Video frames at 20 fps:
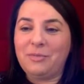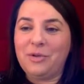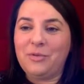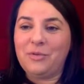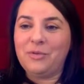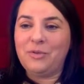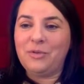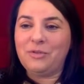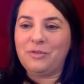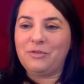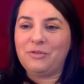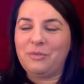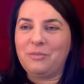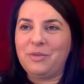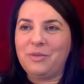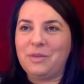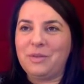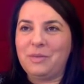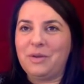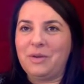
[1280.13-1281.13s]
blowing your
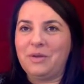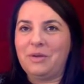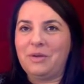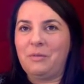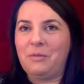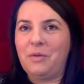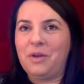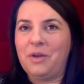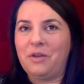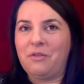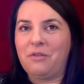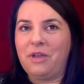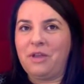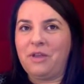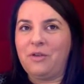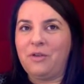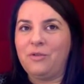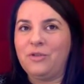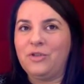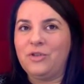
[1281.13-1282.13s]
trumpet about what a great
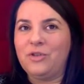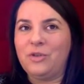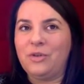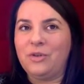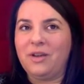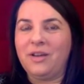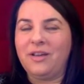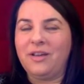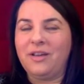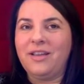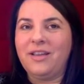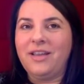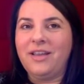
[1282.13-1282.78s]
coach you are.